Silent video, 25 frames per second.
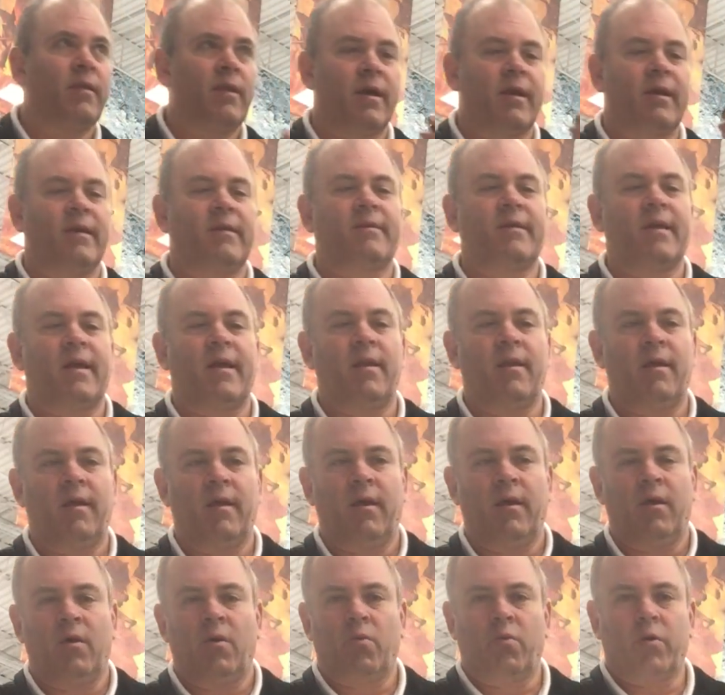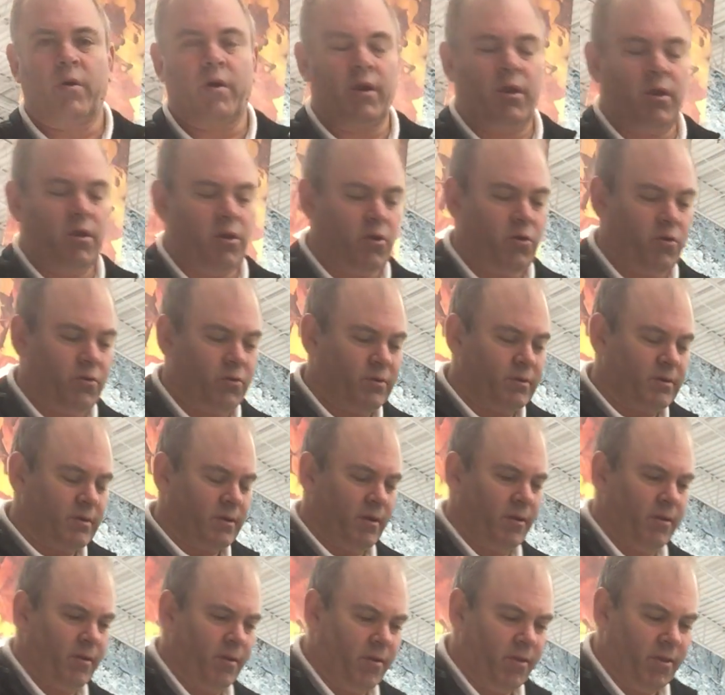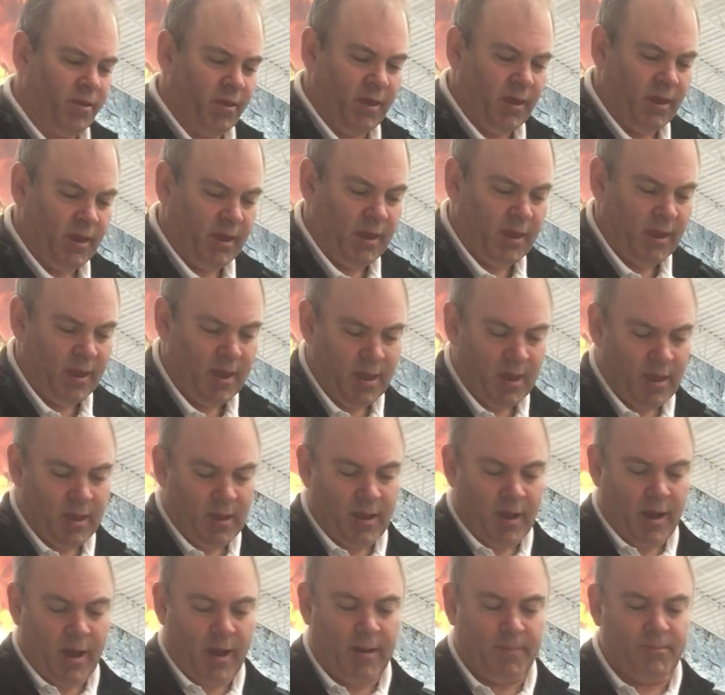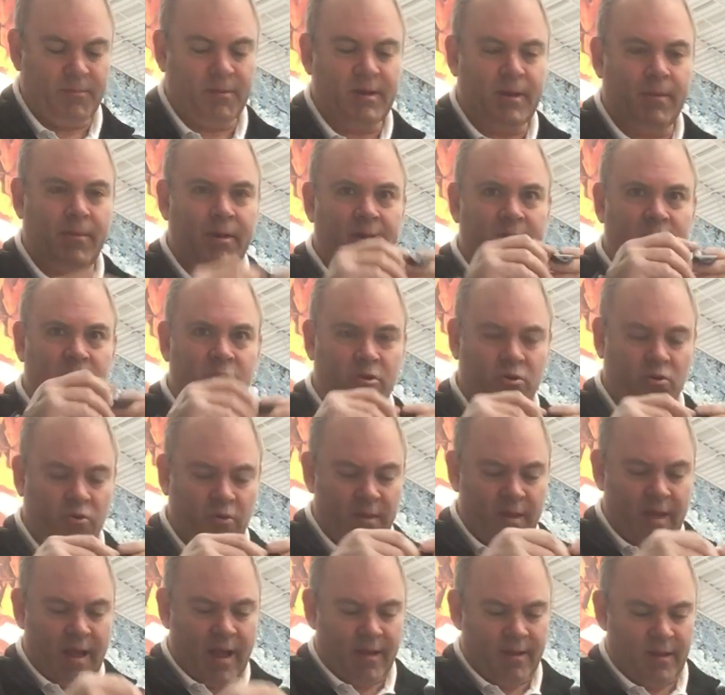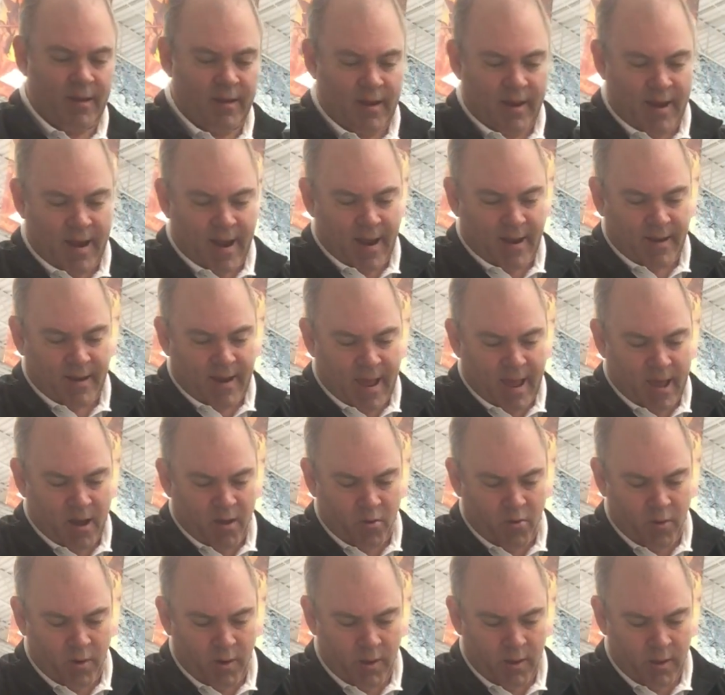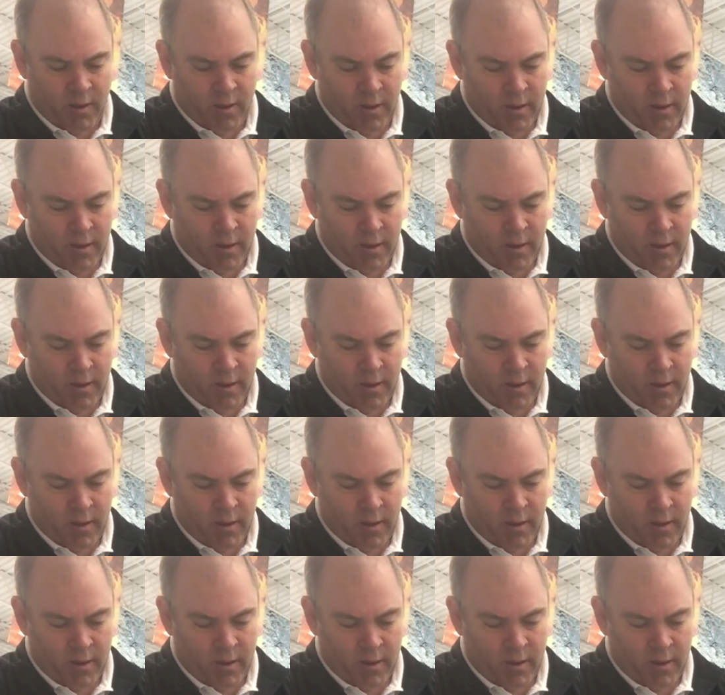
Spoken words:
Like I said, we're going to use the semicircle down.